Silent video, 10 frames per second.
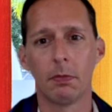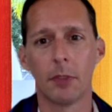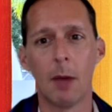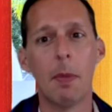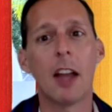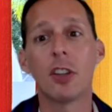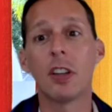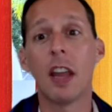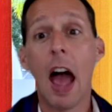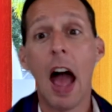
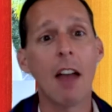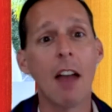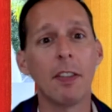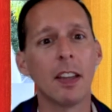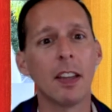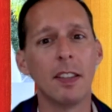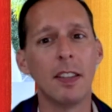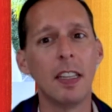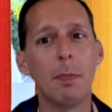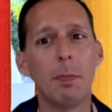Imagine having a
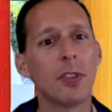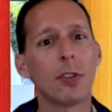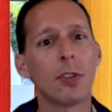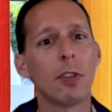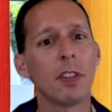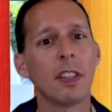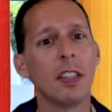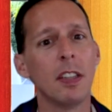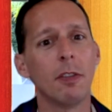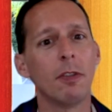deep
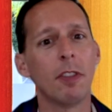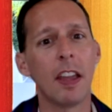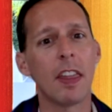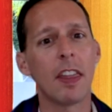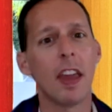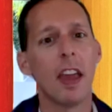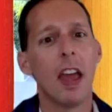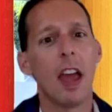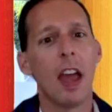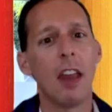certainty of faith
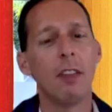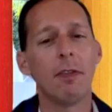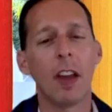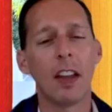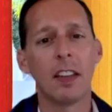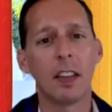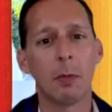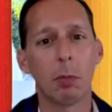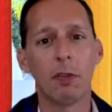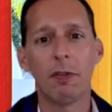and finding
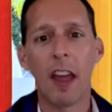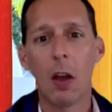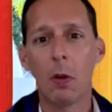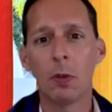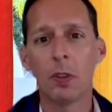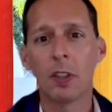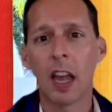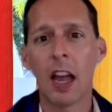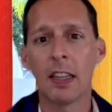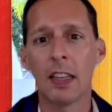profound
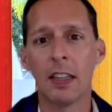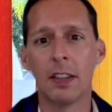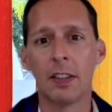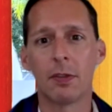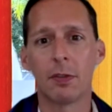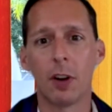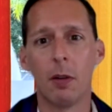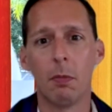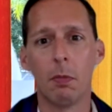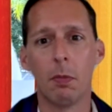kindness
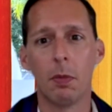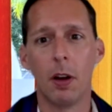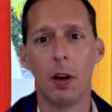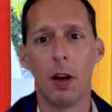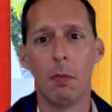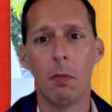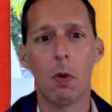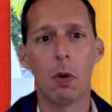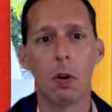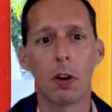from a
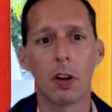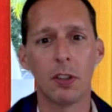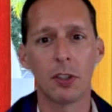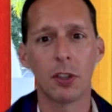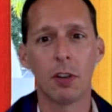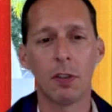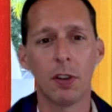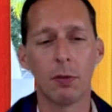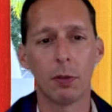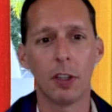more
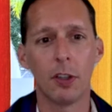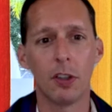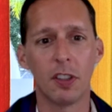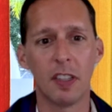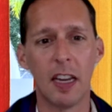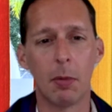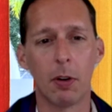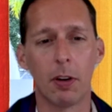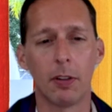conservative religious neighbor.